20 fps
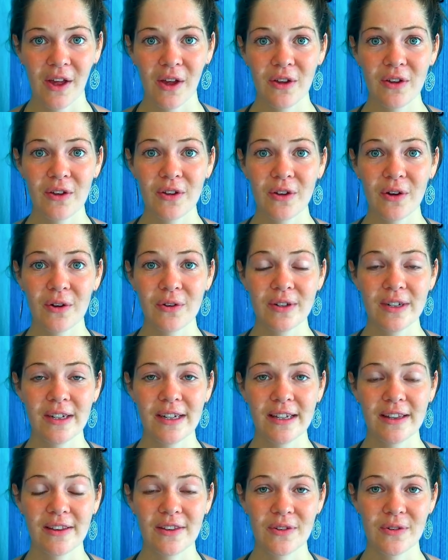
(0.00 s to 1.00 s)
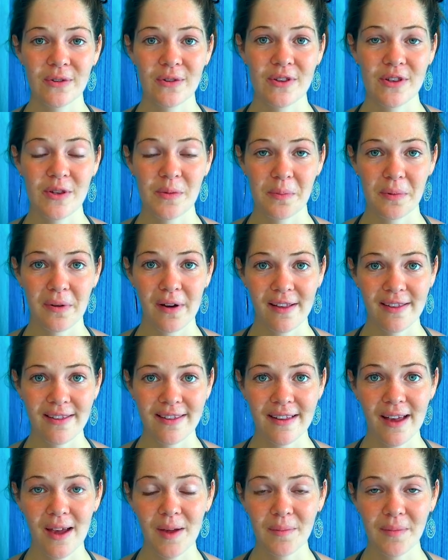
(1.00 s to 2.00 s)
You don't need to suppress
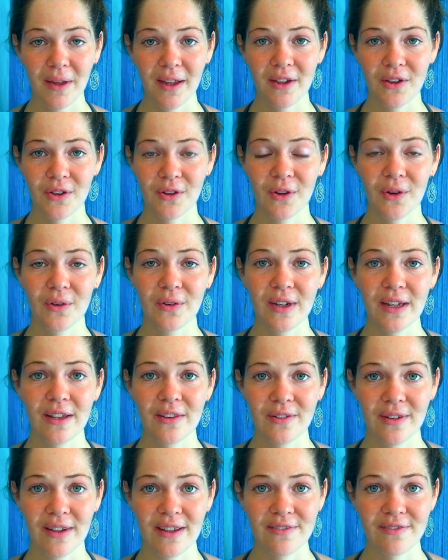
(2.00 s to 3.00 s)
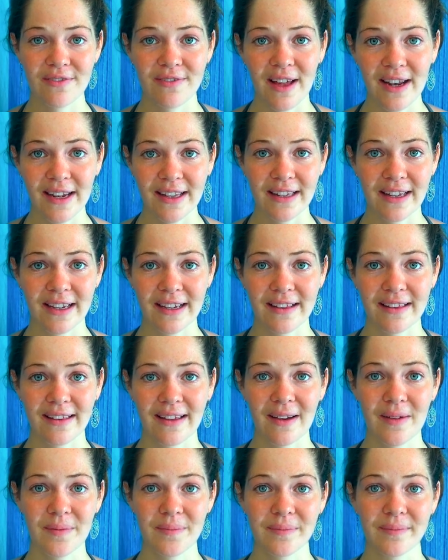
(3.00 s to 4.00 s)
them and you don't need to invalidate
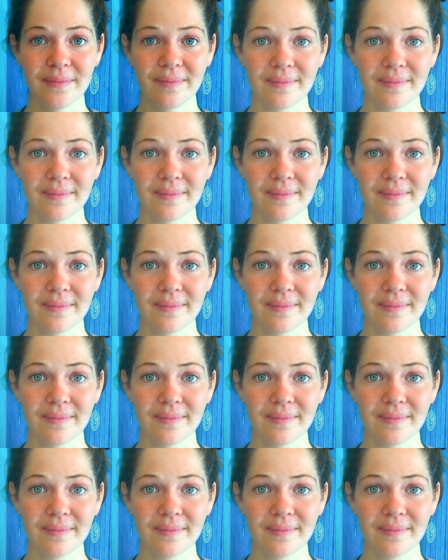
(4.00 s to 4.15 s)
them.